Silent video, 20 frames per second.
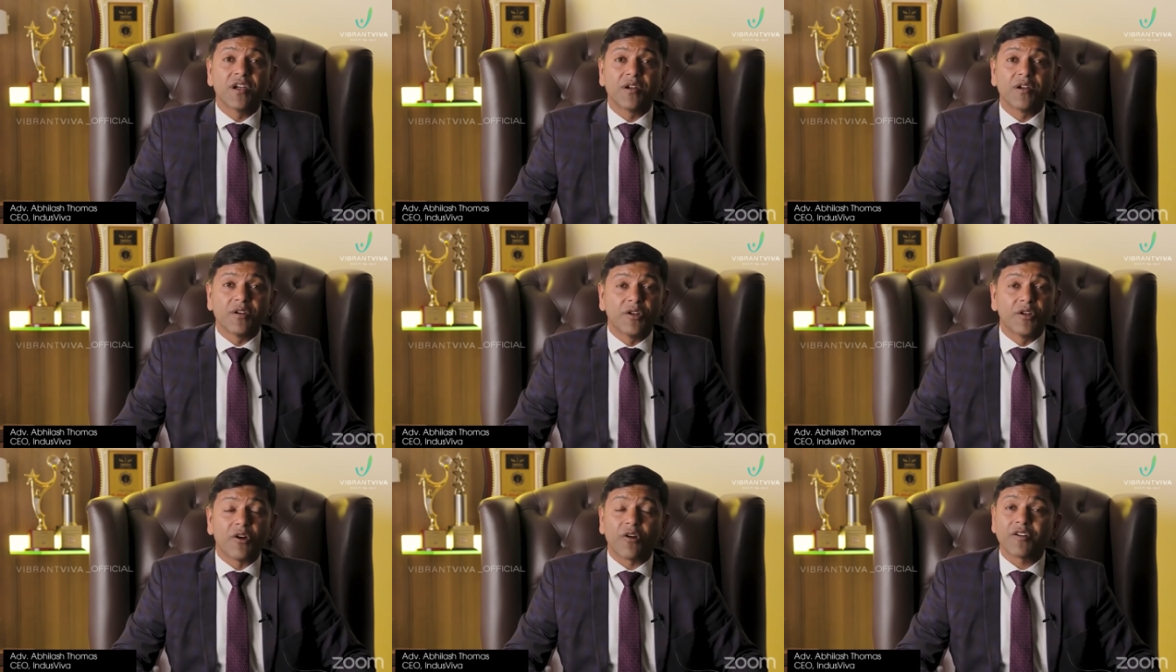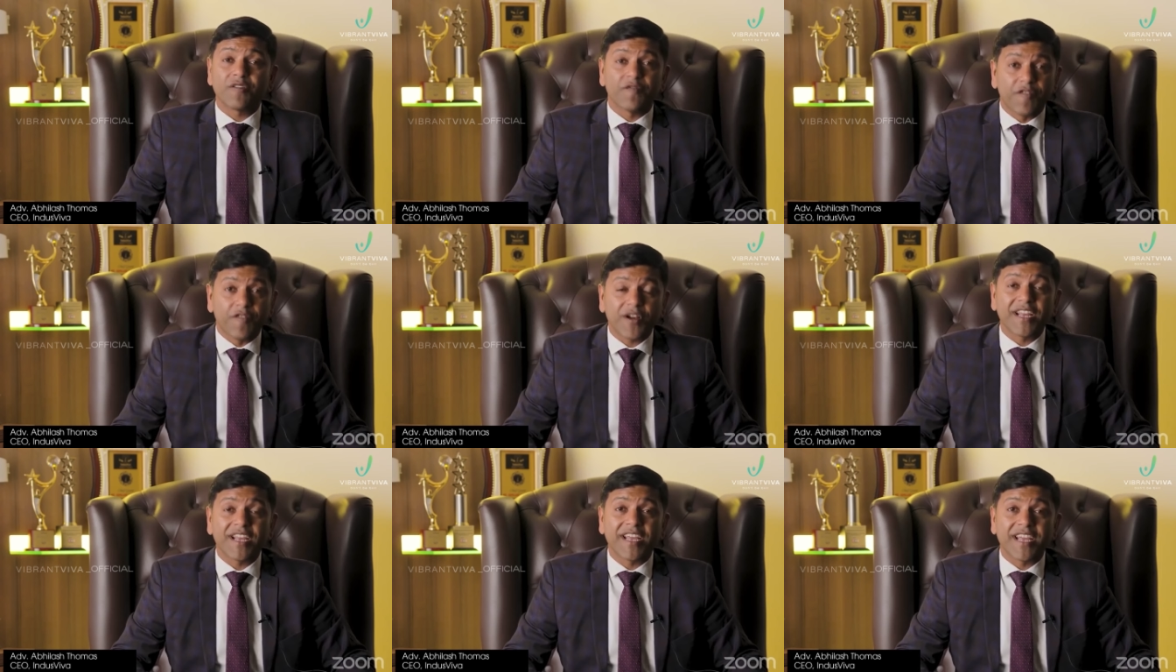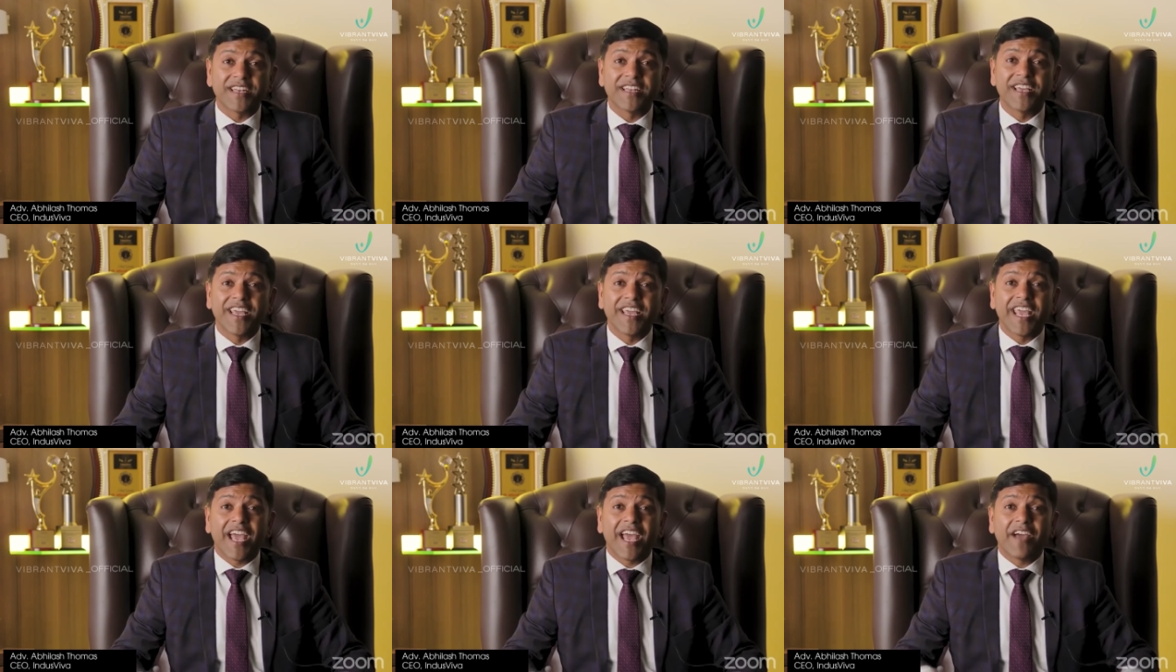don't forget,
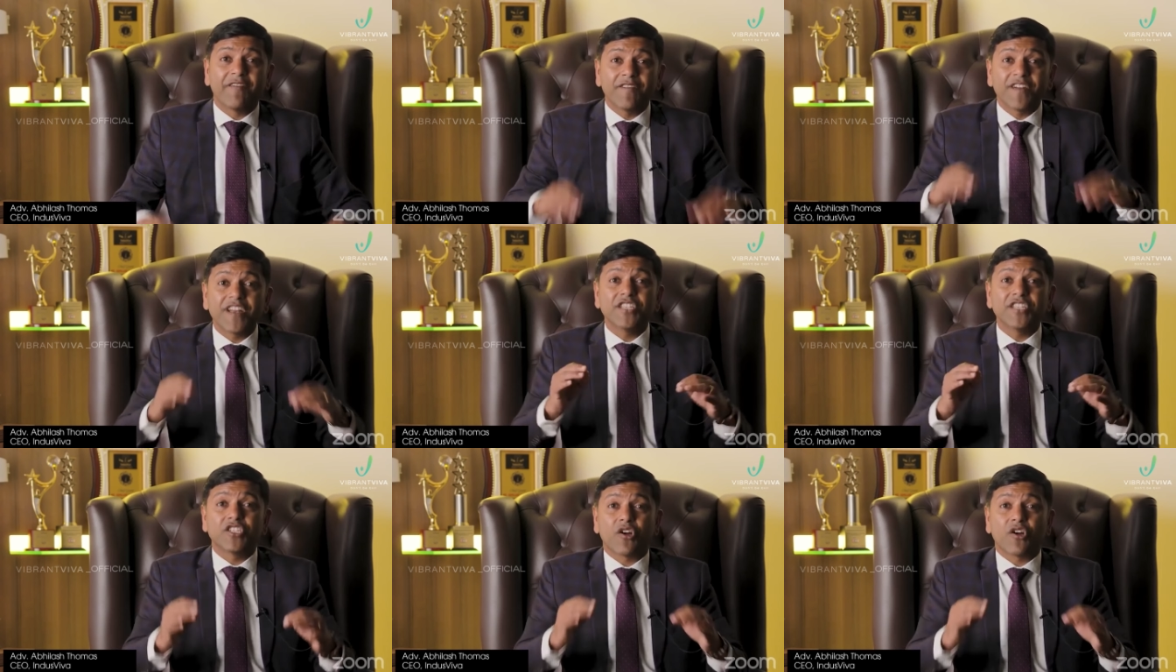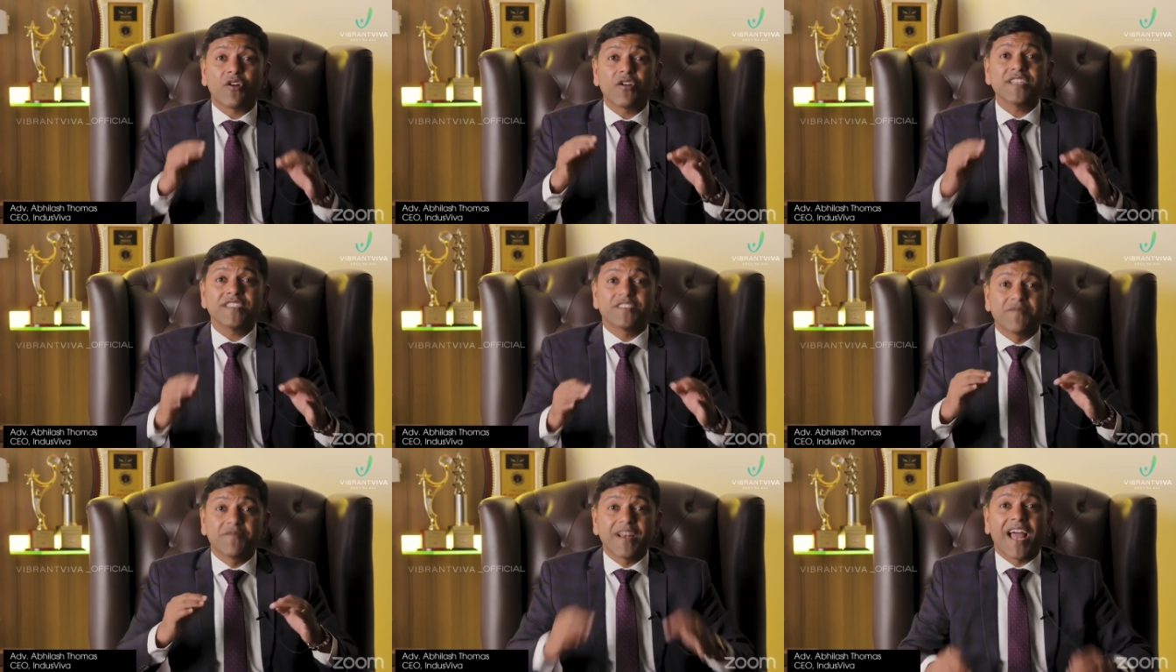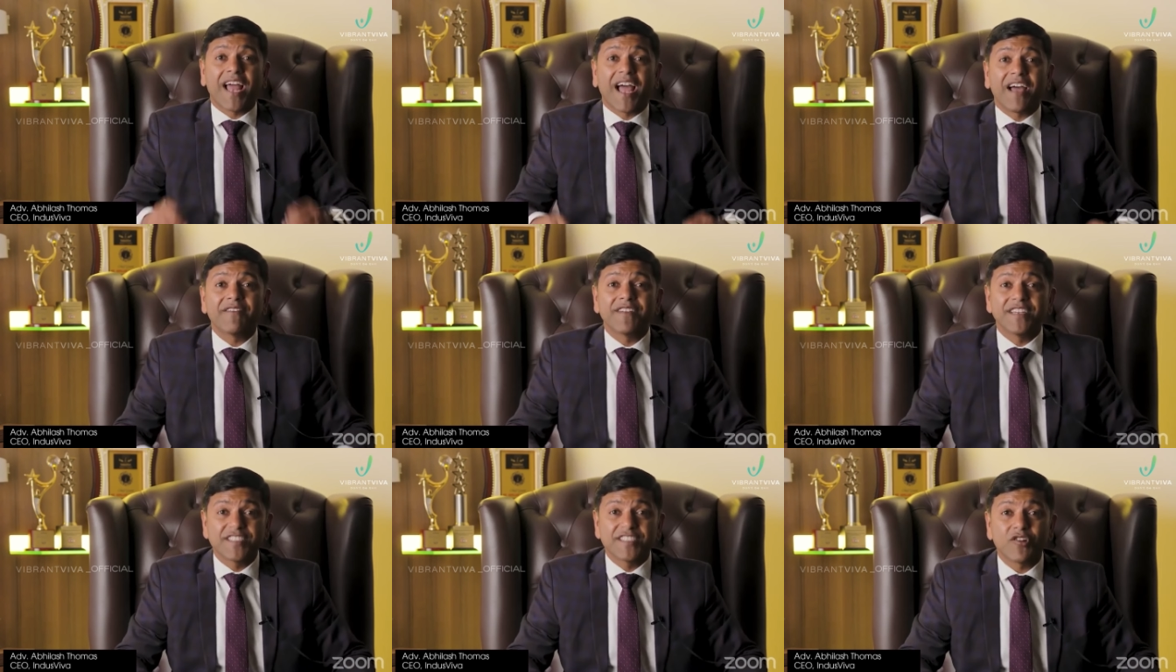every choice will
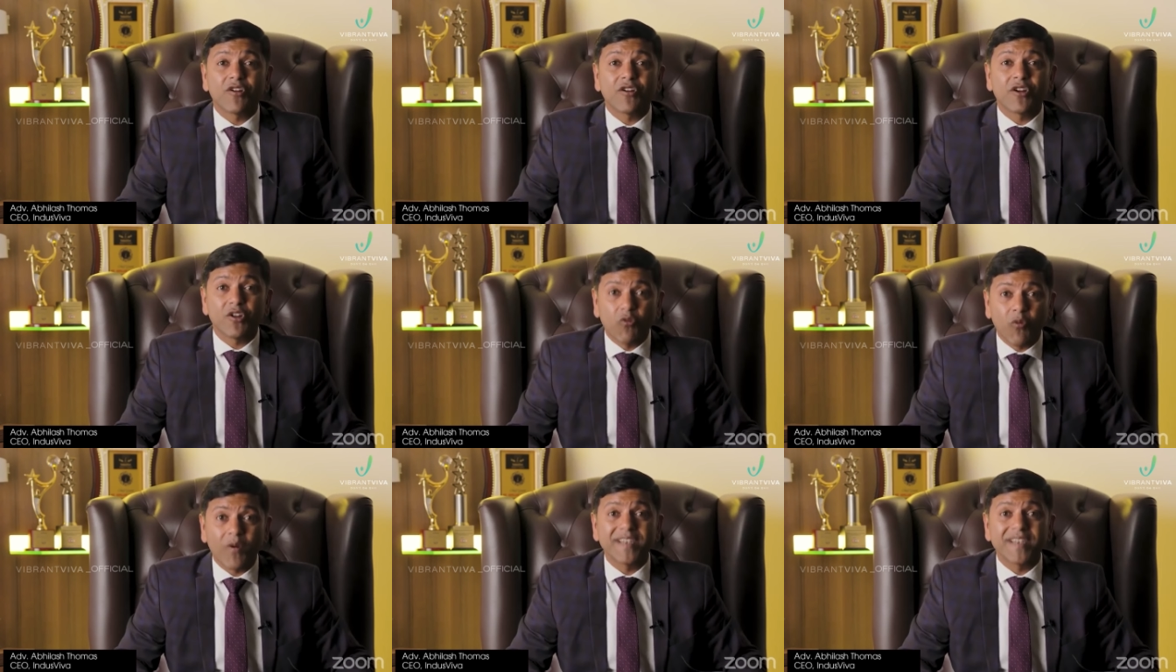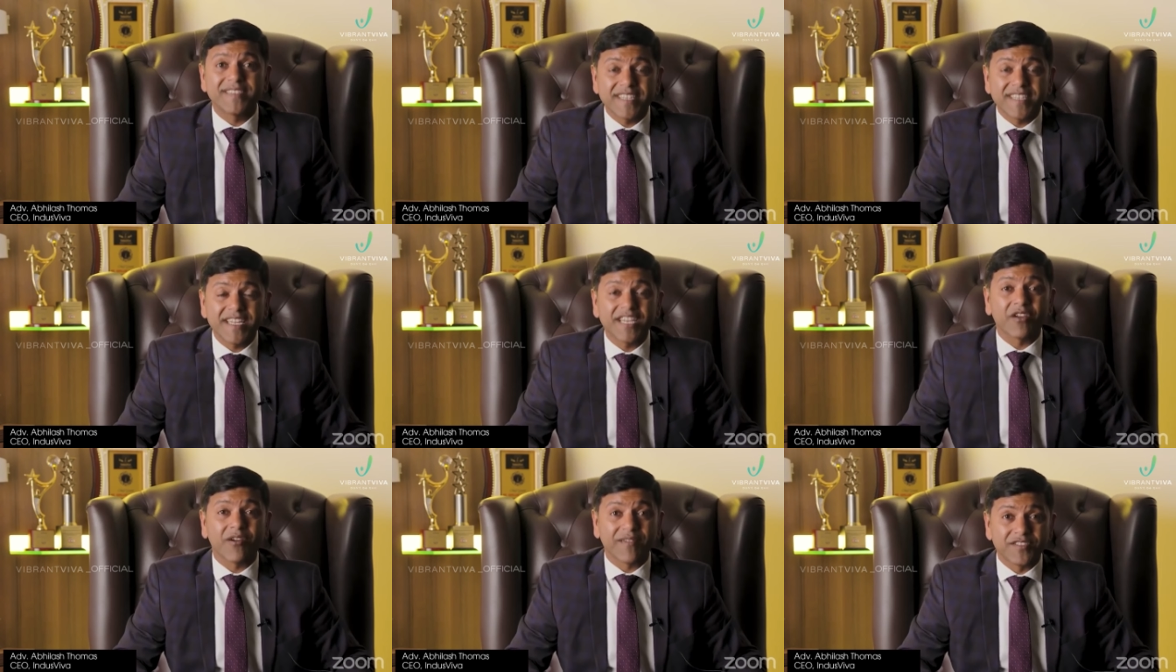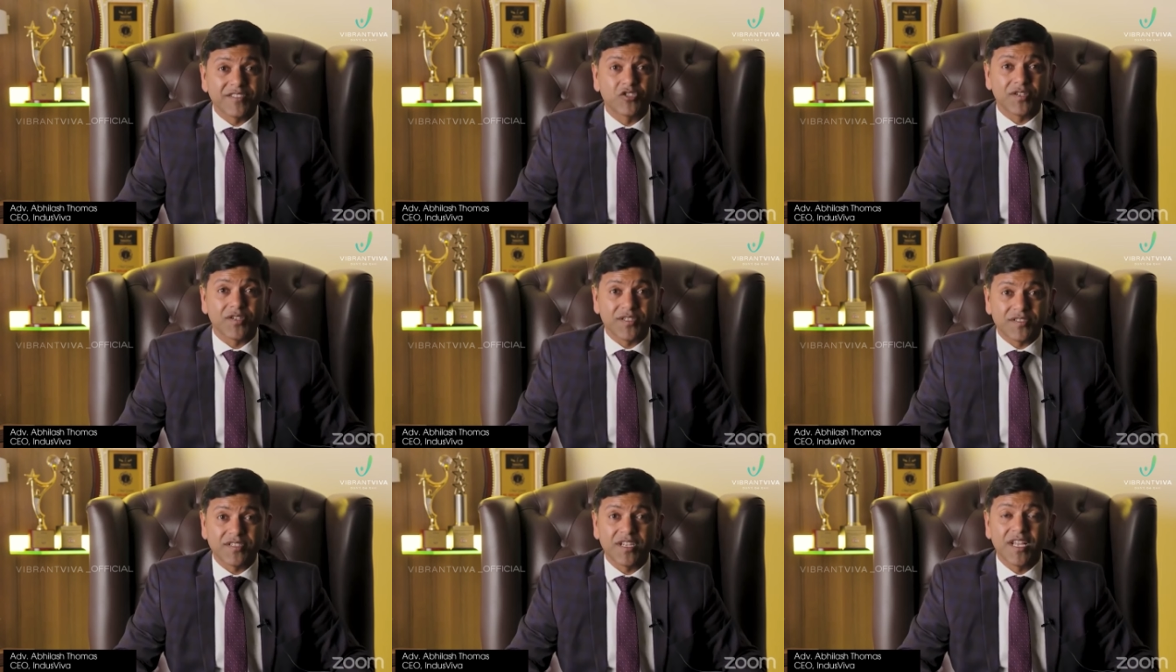have its own
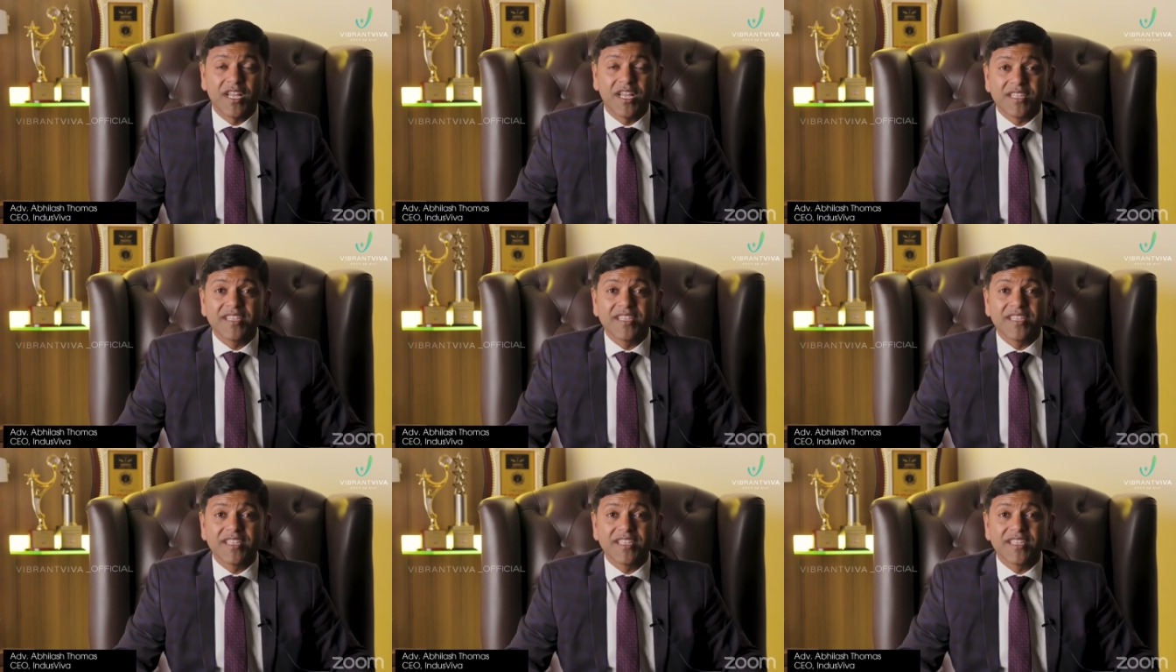consequences.